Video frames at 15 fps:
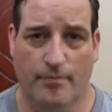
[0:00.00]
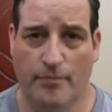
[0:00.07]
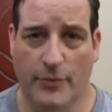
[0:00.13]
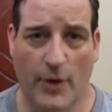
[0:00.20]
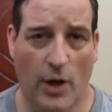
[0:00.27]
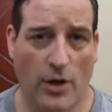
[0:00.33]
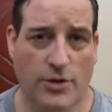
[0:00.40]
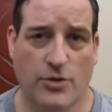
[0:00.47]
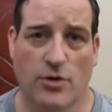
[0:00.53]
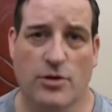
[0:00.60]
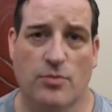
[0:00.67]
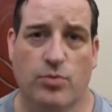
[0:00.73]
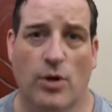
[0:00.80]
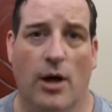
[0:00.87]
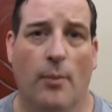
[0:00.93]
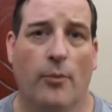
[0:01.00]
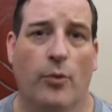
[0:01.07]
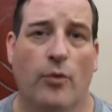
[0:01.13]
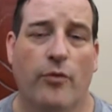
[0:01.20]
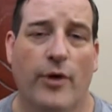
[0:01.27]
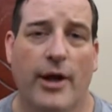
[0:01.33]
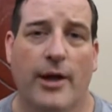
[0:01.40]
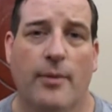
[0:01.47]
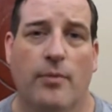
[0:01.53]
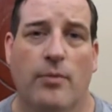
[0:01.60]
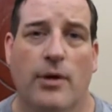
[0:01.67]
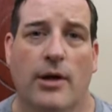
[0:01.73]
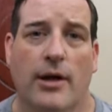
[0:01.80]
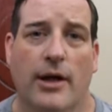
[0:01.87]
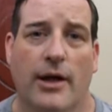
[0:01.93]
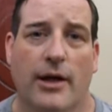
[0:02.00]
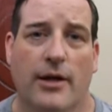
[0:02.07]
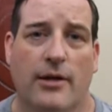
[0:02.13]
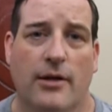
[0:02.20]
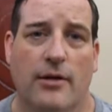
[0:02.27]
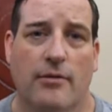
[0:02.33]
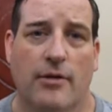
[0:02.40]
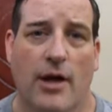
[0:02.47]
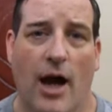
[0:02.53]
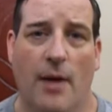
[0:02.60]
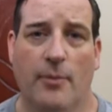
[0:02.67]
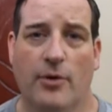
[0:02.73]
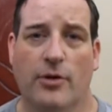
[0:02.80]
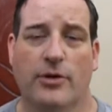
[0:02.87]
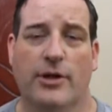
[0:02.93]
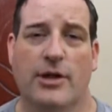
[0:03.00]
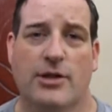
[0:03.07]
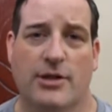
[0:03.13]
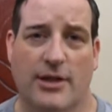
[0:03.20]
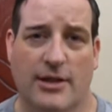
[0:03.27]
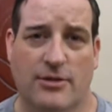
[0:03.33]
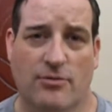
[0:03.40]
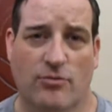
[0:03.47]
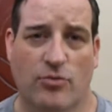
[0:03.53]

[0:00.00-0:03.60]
all sorts of problems. One very common condition that's